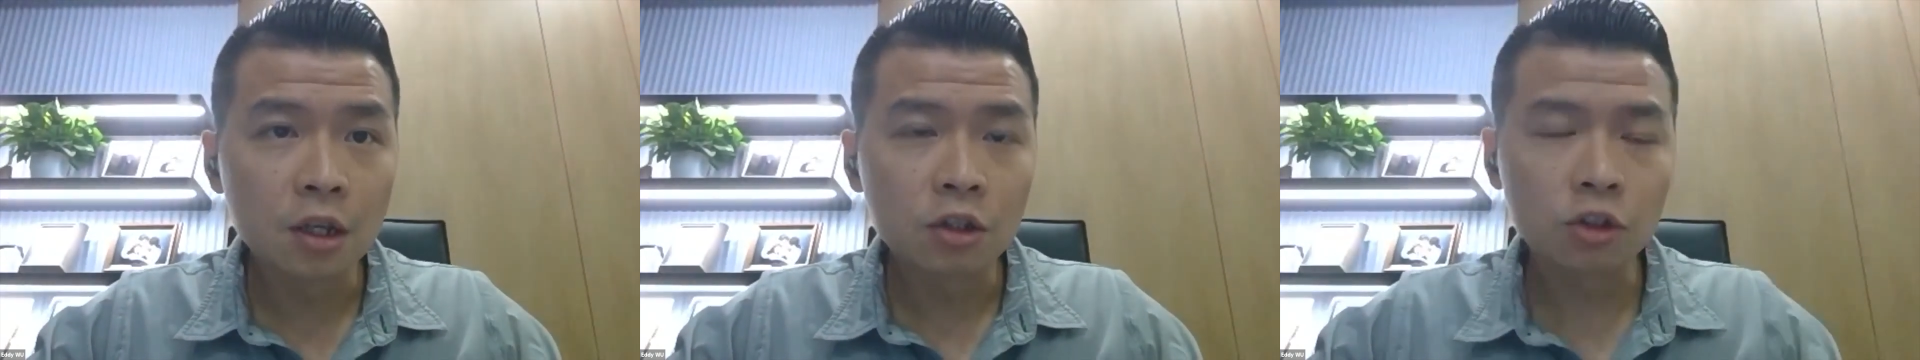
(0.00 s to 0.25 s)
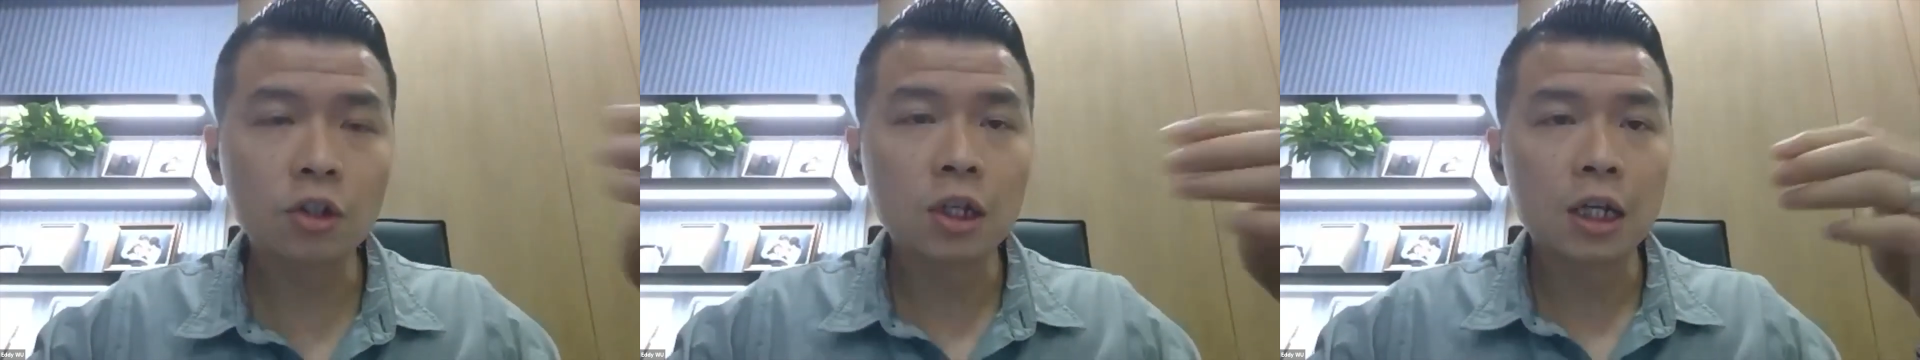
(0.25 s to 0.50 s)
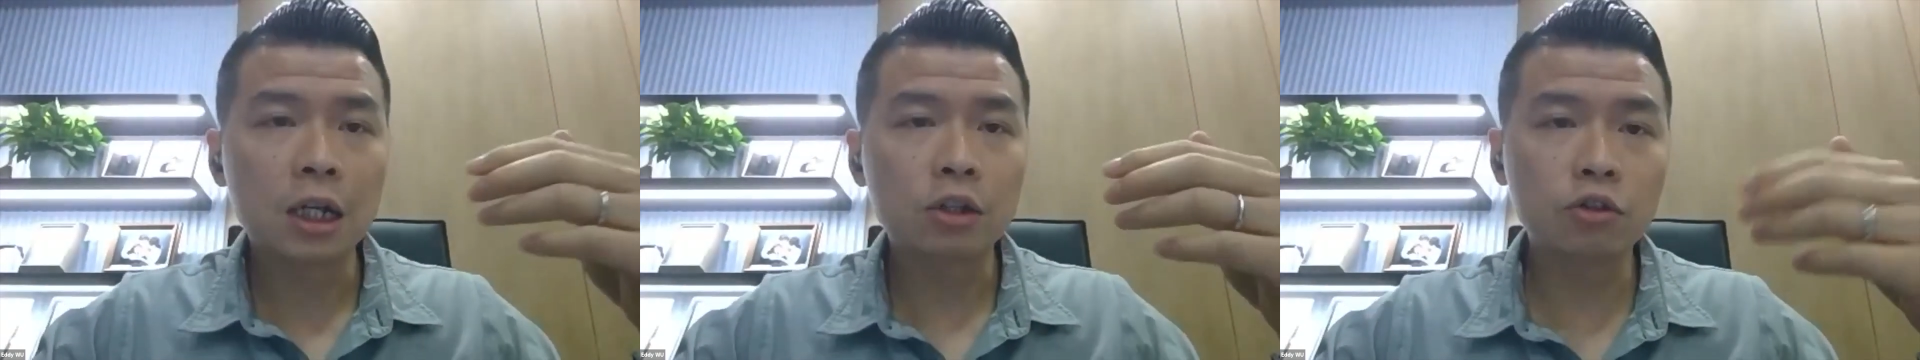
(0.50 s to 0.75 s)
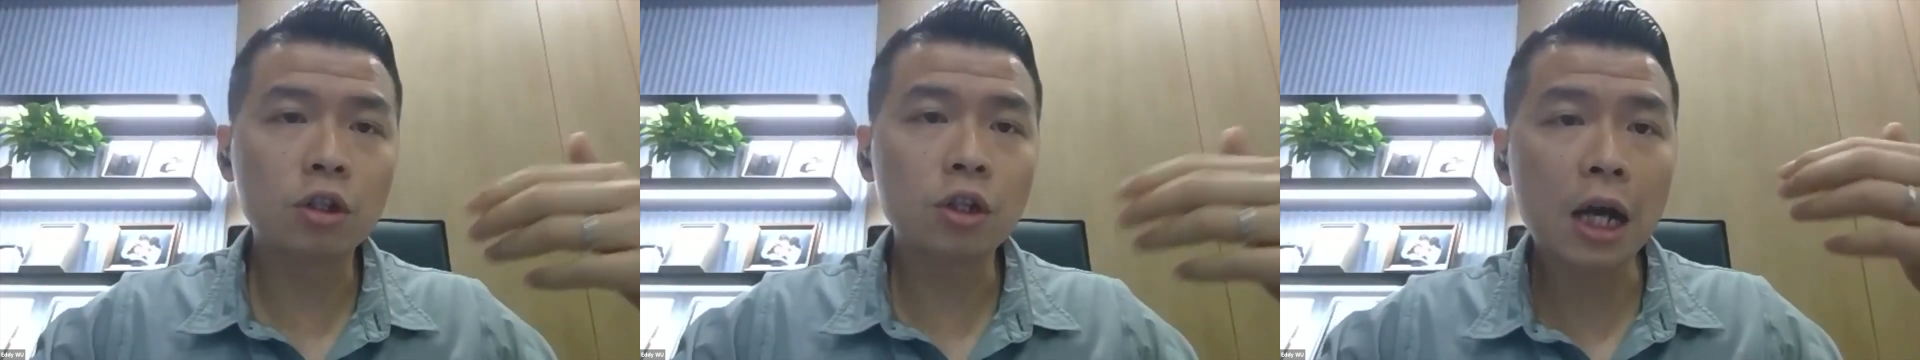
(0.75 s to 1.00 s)
So,
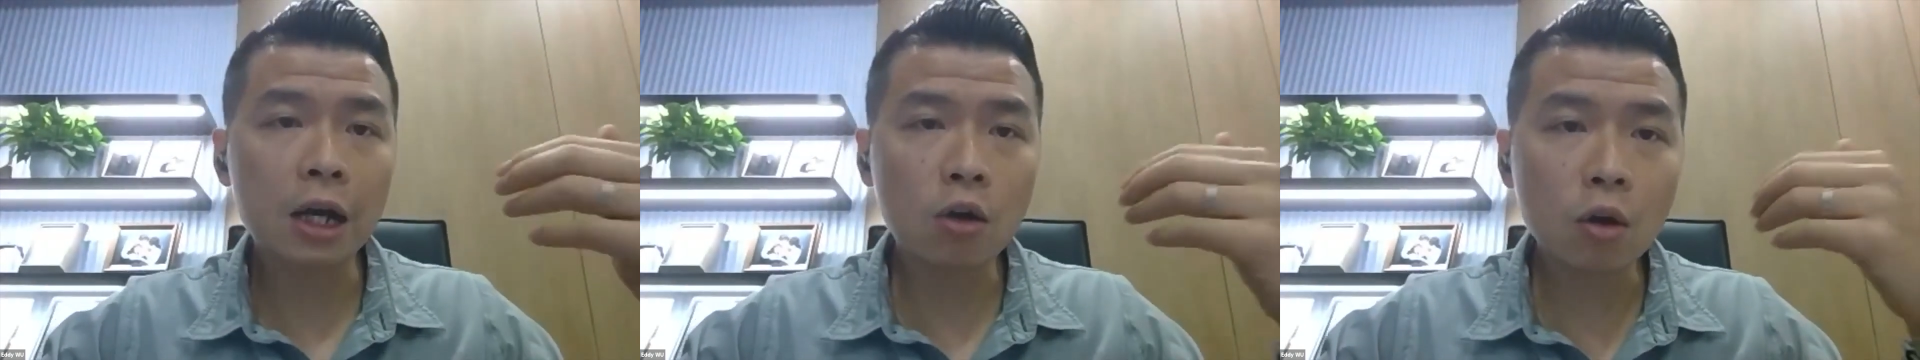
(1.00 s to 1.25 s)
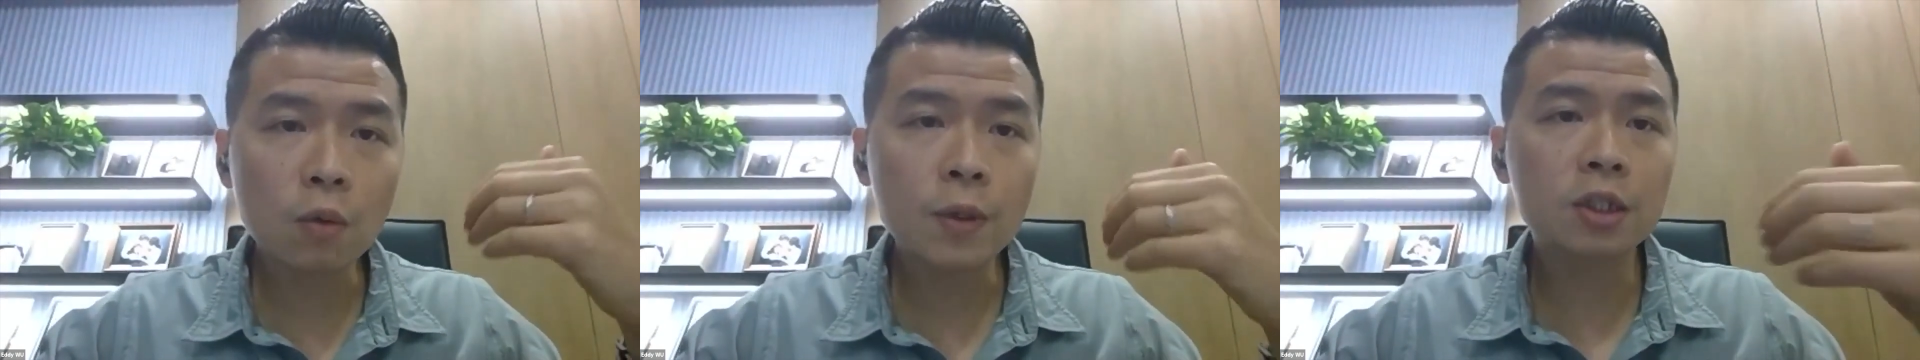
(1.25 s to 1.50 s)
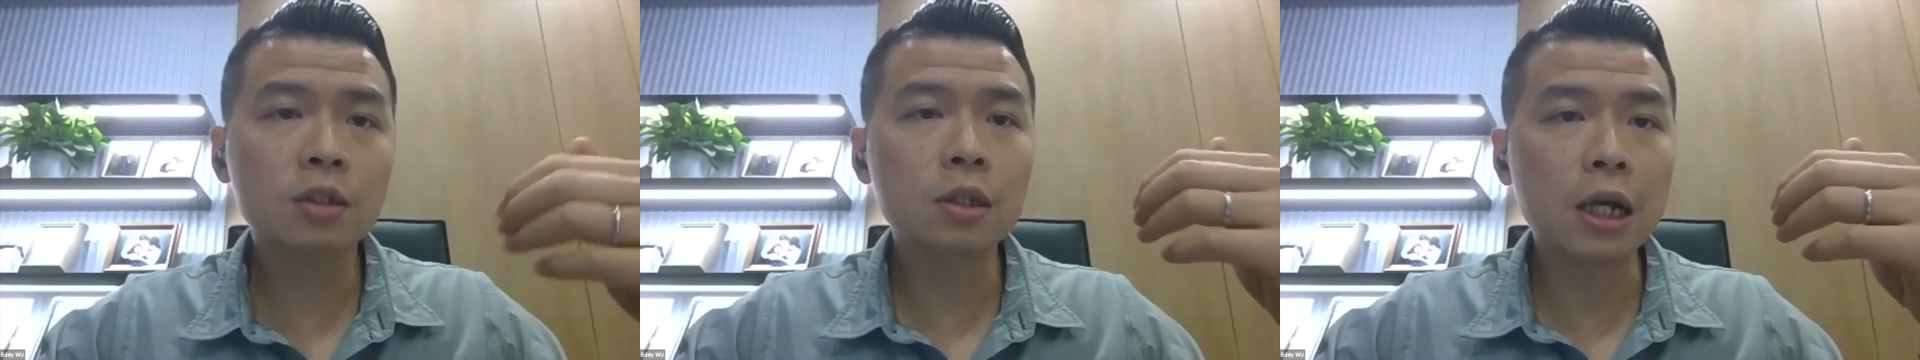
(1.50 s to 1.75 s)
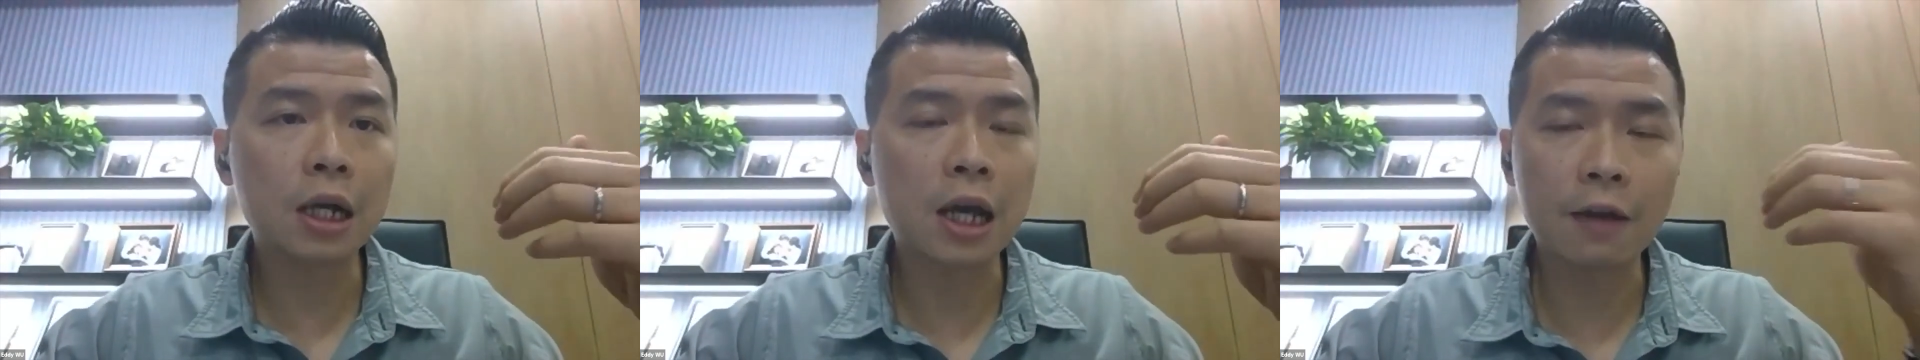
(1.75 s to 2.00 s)
you know, I always
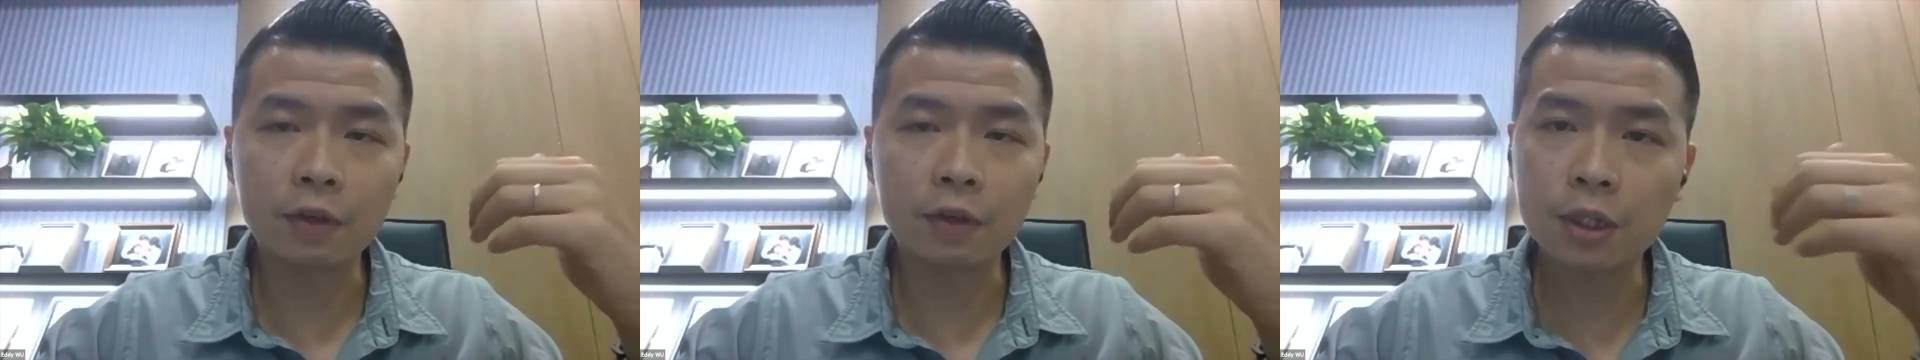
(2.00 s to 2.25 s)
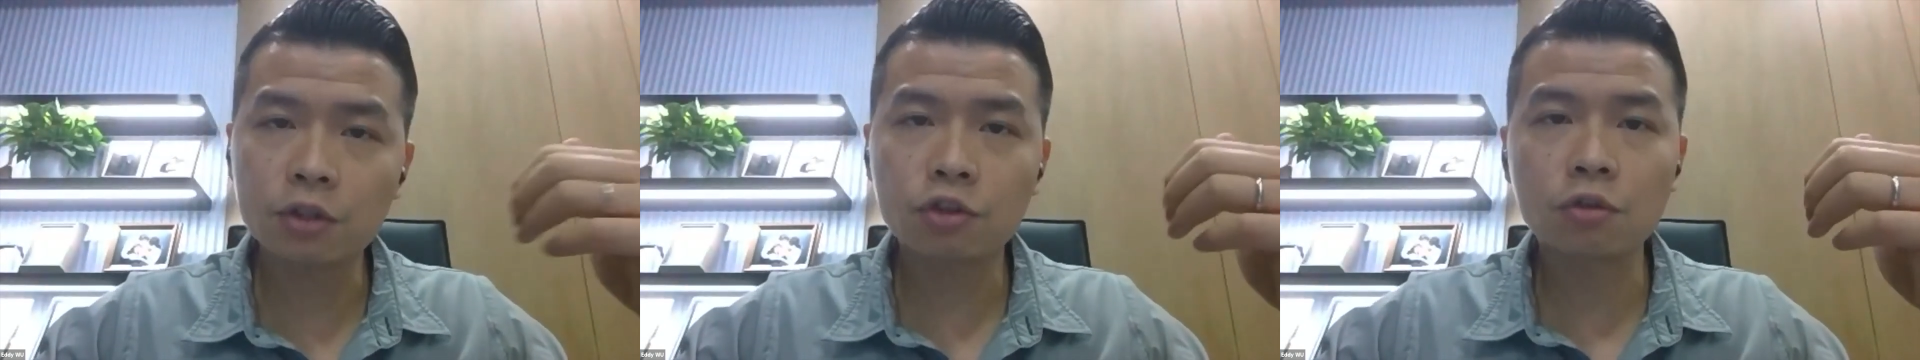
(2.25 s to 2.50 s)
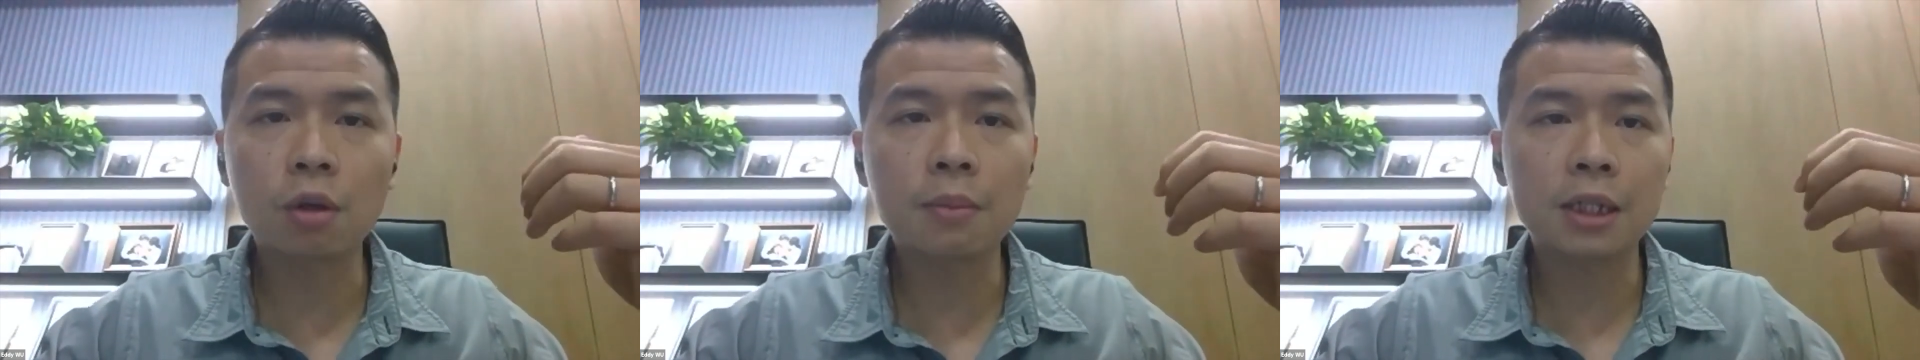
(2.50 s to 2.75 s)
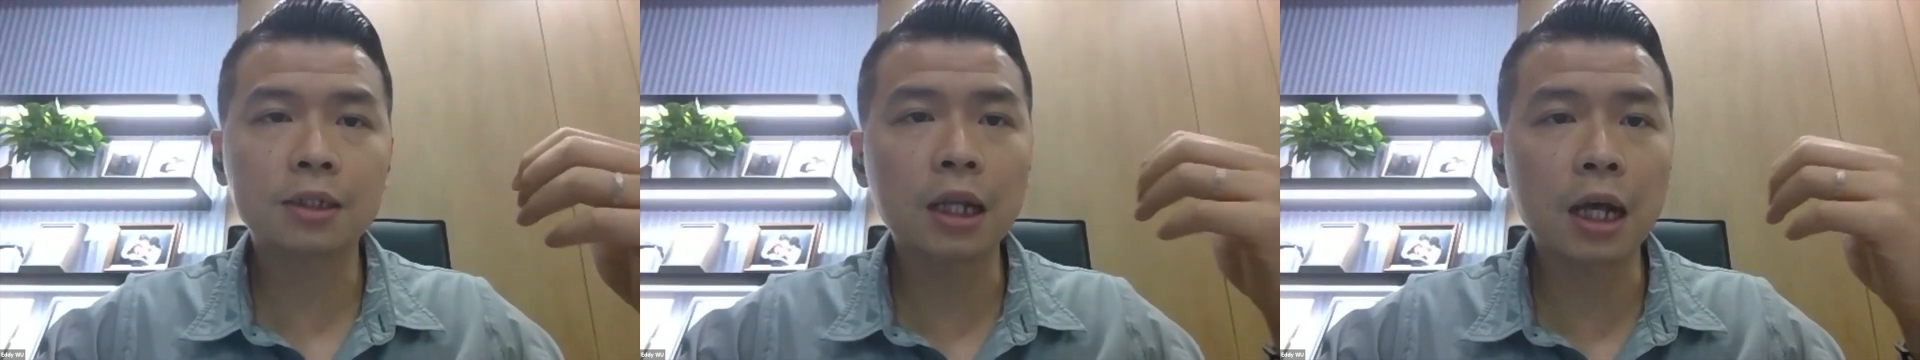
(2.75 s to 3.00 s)
have a very strong
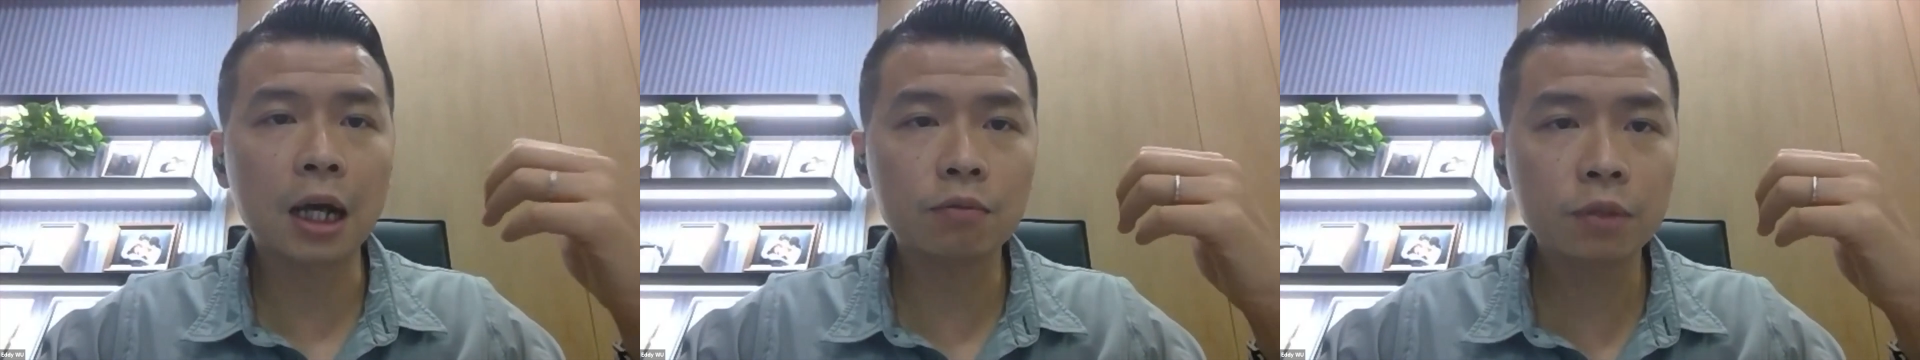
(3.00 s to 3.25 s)
mindset.